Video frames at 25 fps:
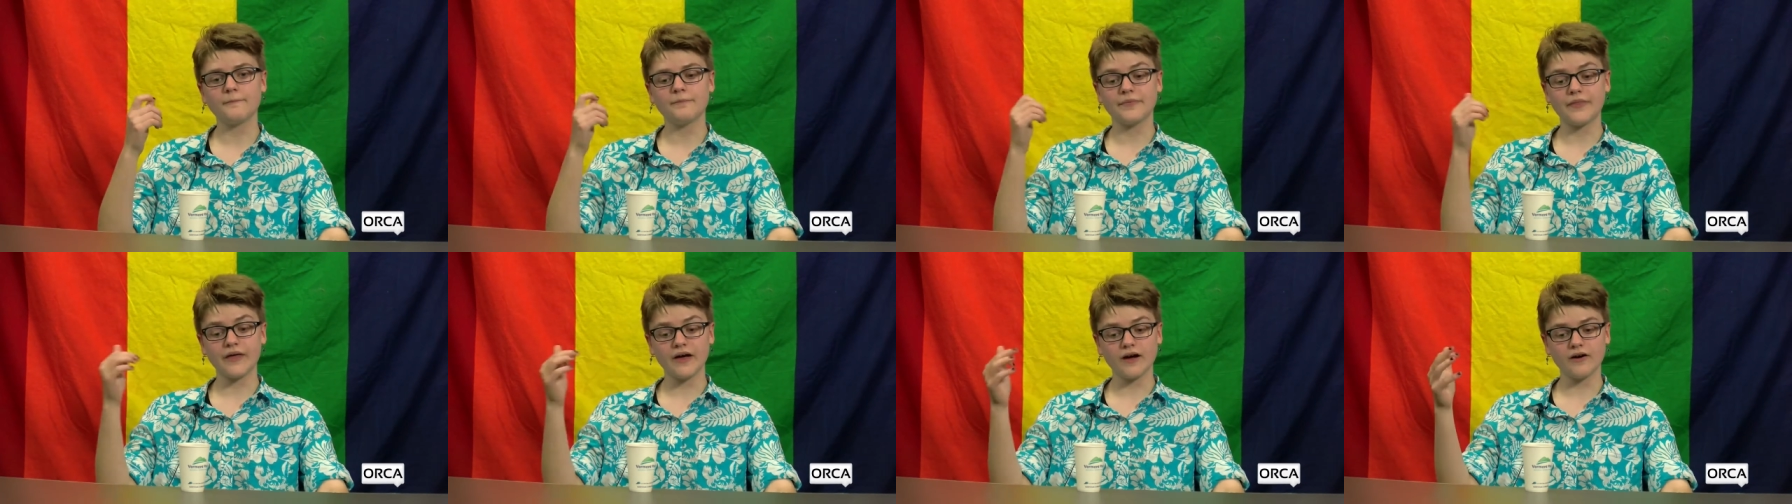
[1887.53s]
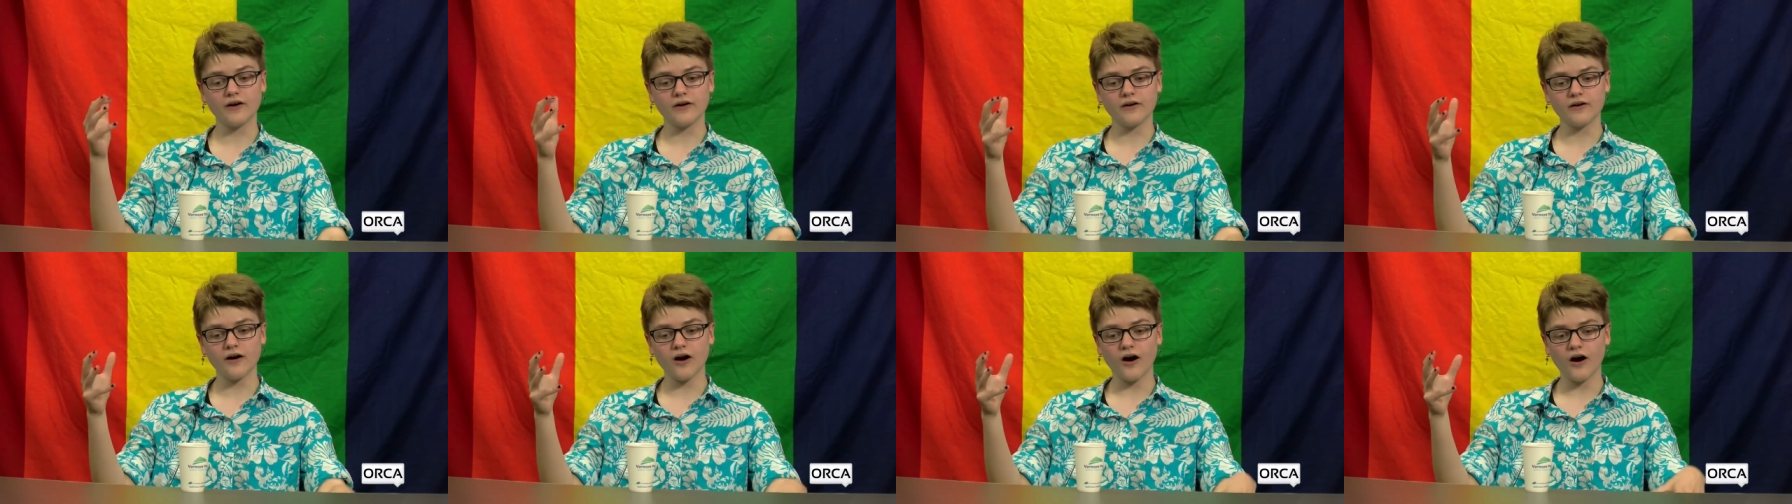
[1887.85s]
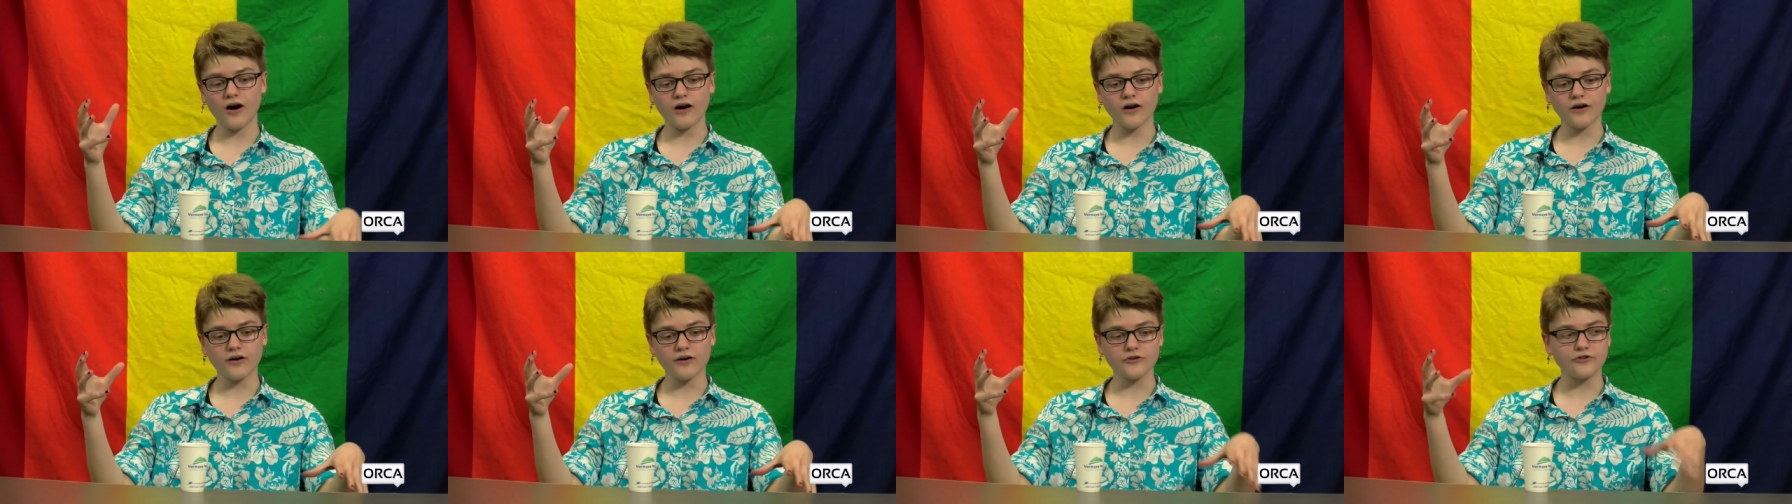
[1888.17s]
there
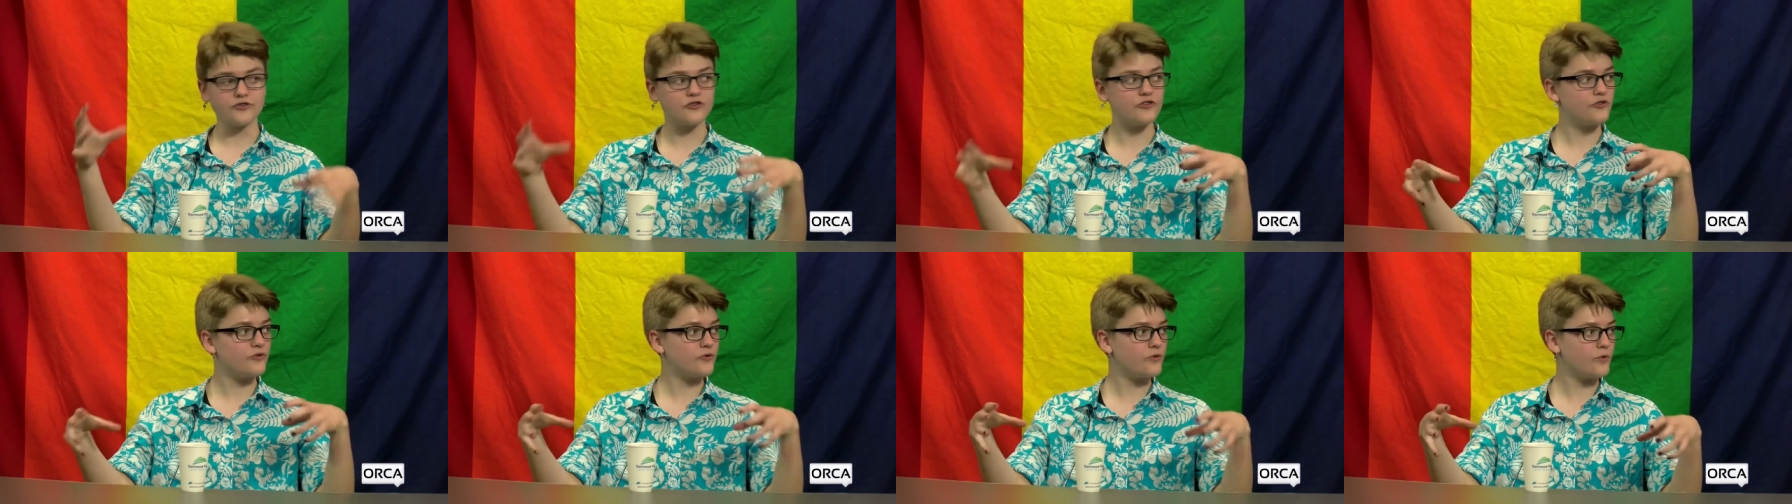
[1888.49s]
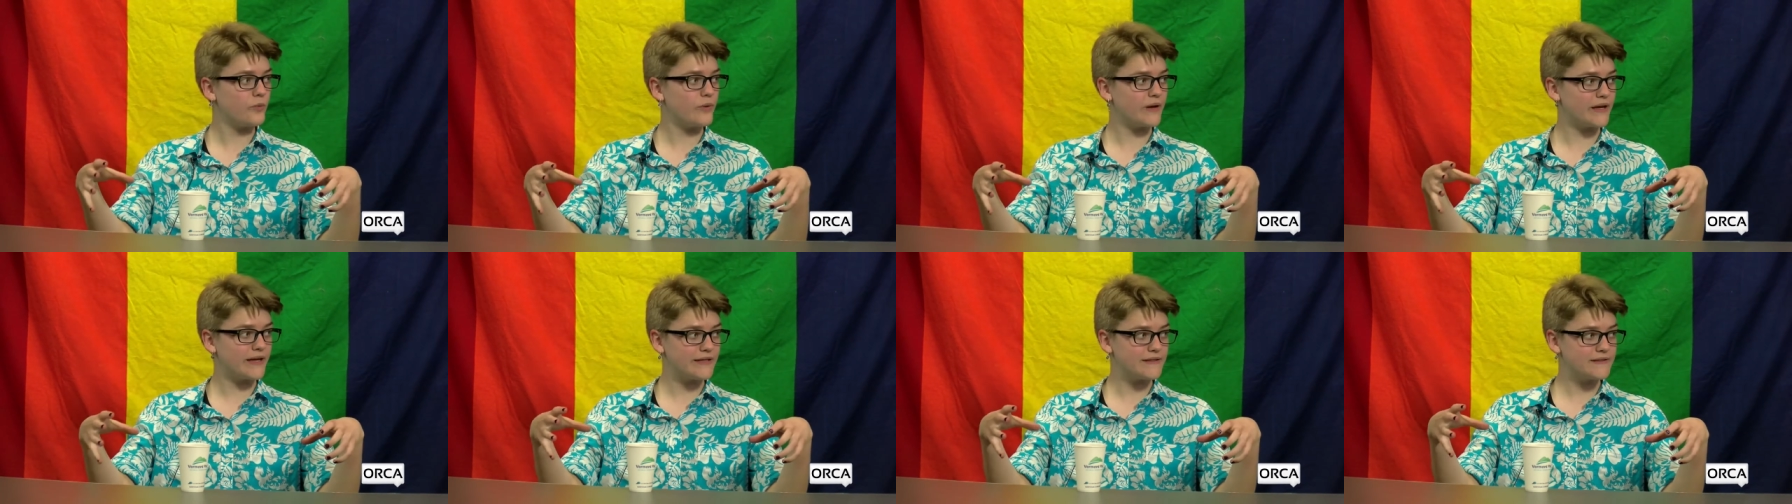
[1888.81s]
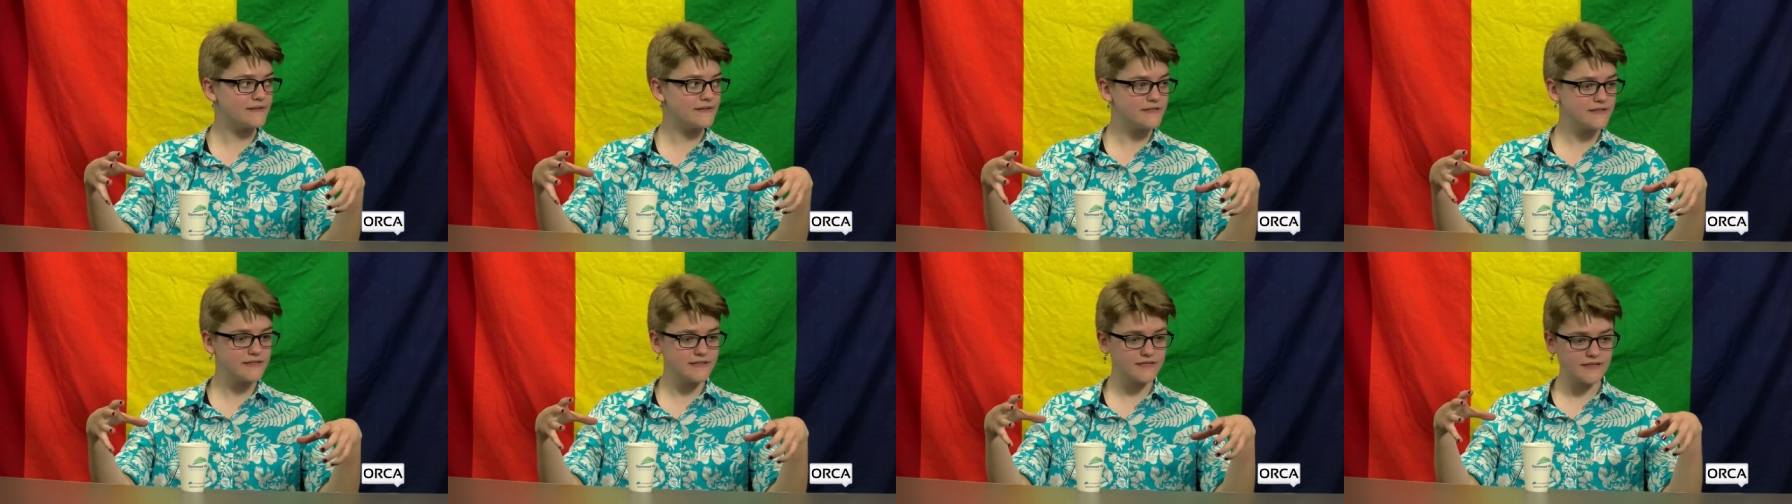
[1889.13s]
are two
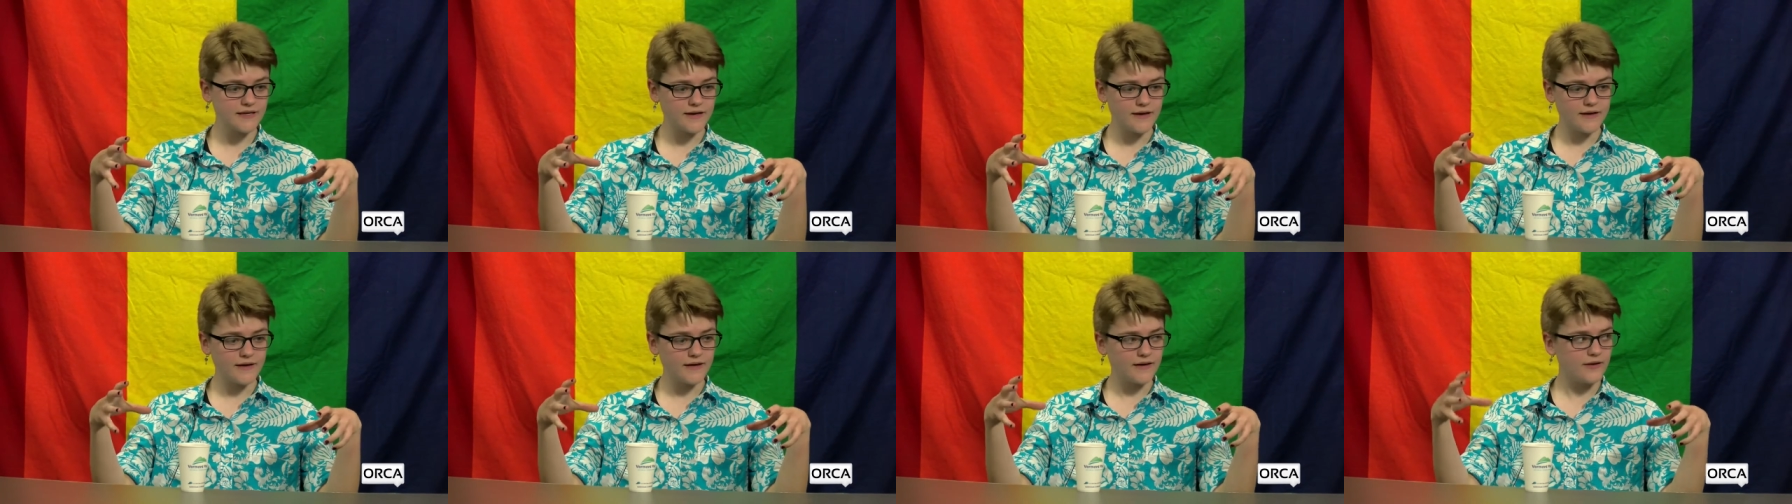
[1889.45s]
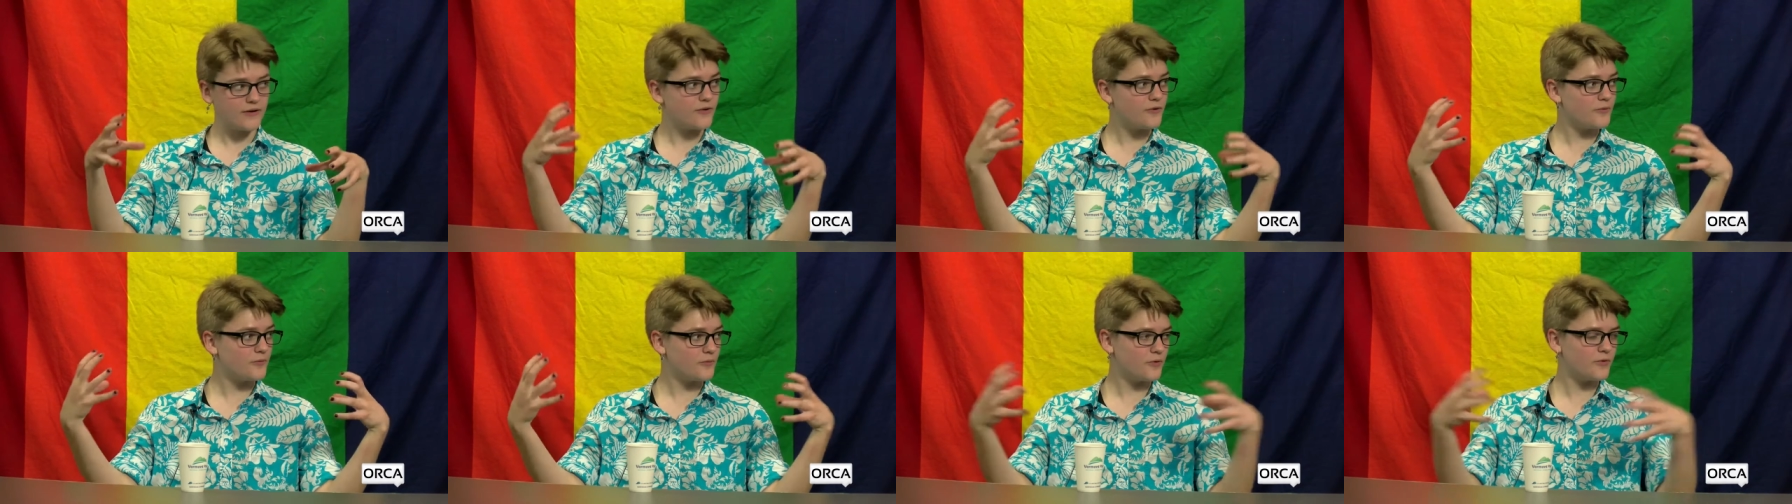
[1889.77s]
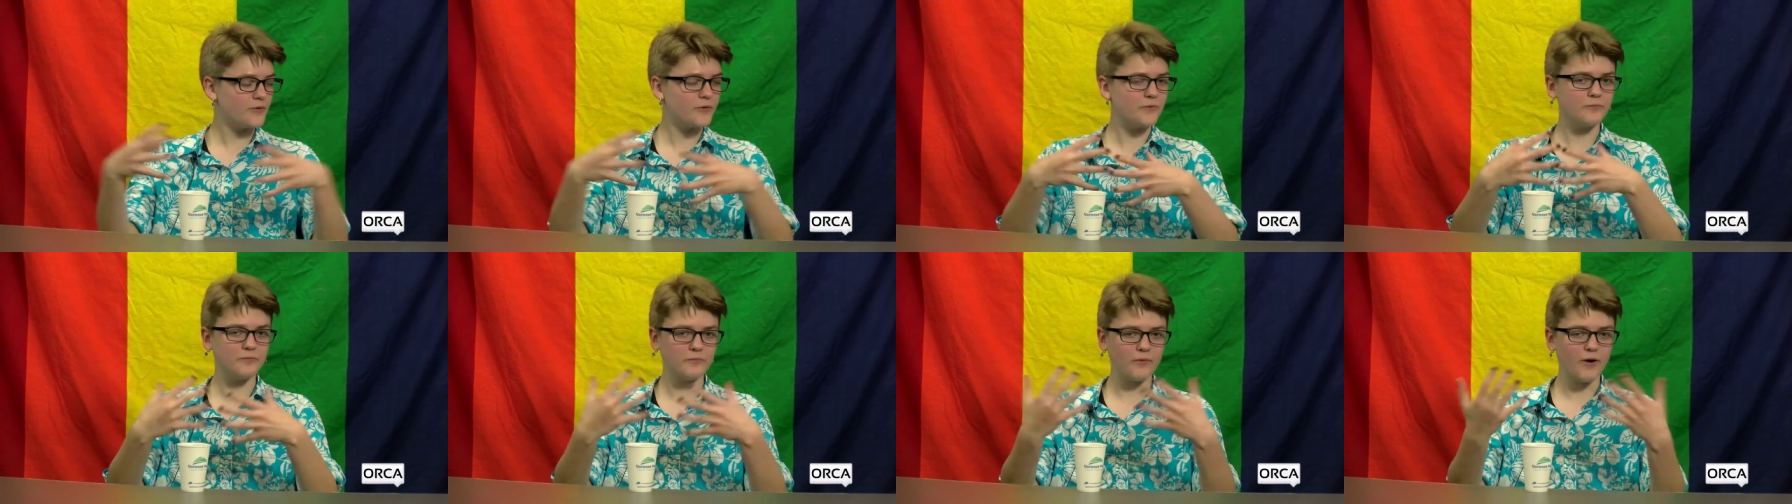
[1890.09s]
queens
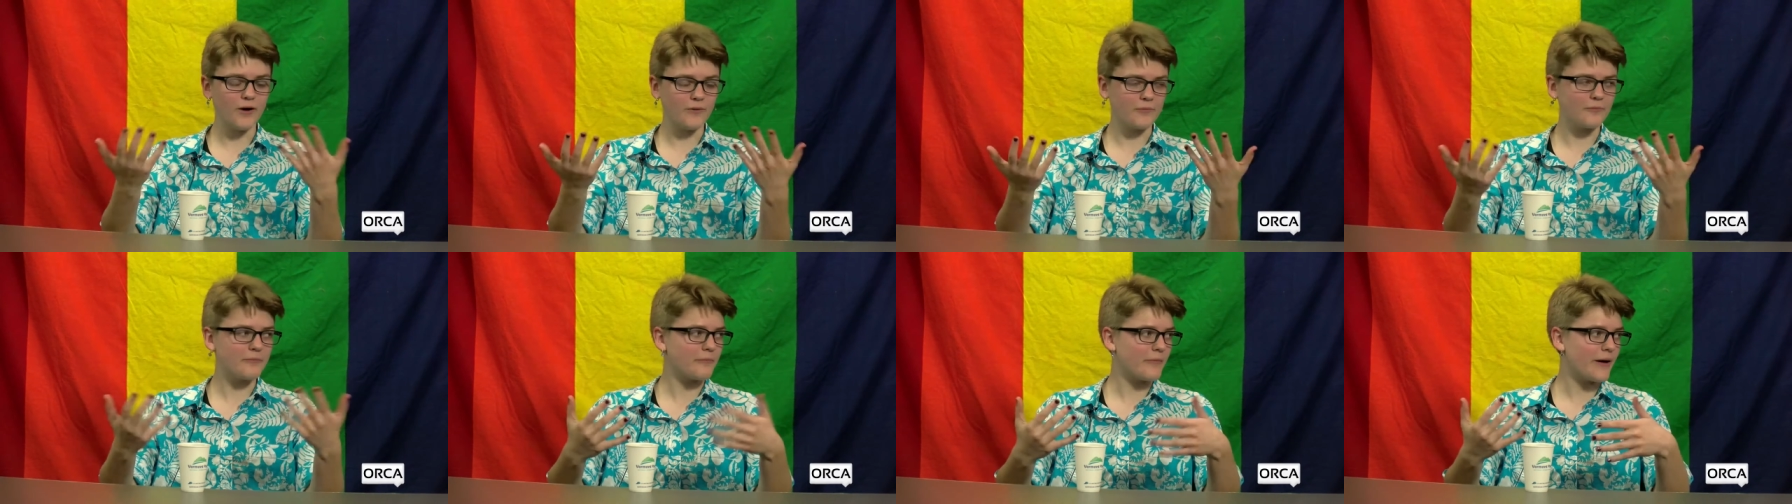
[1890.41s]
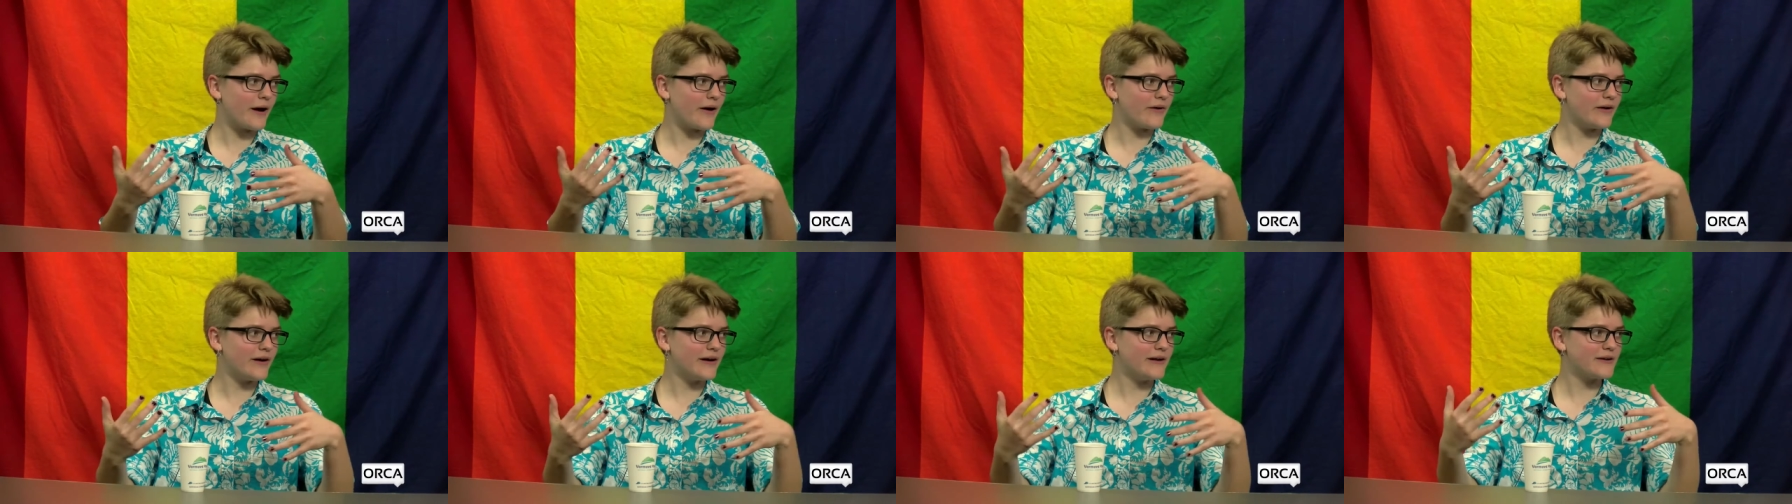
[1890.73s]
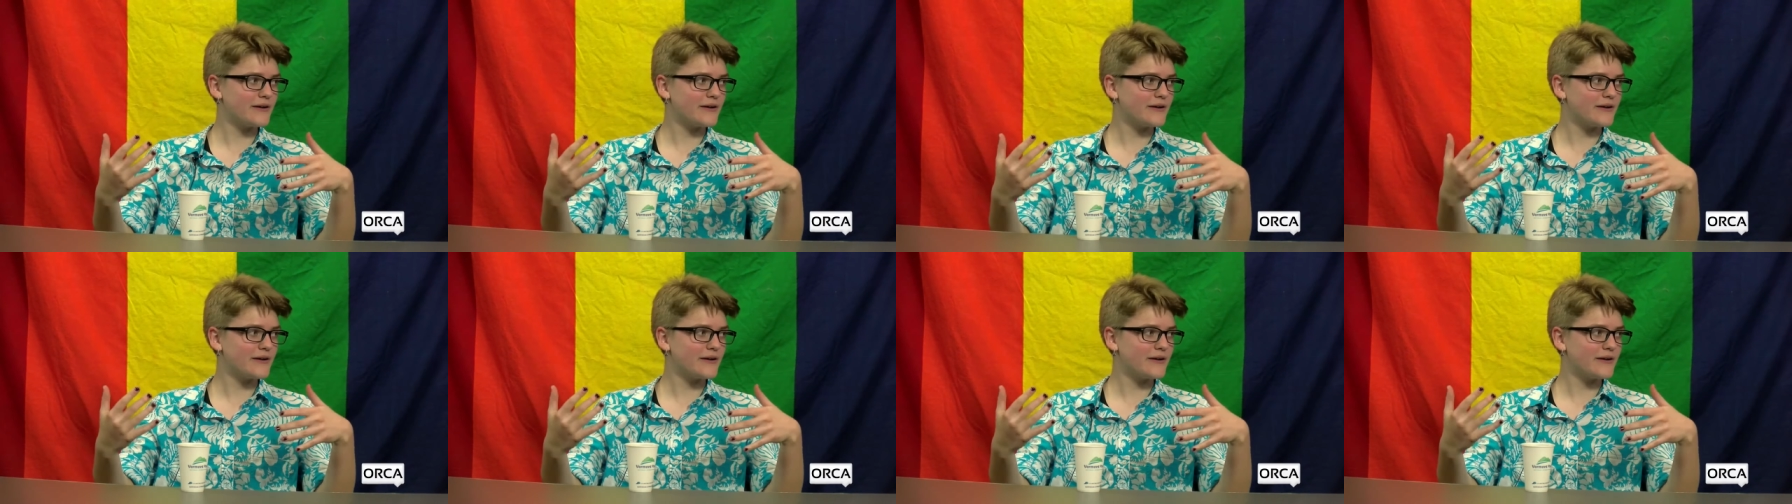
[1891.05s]
who are married. The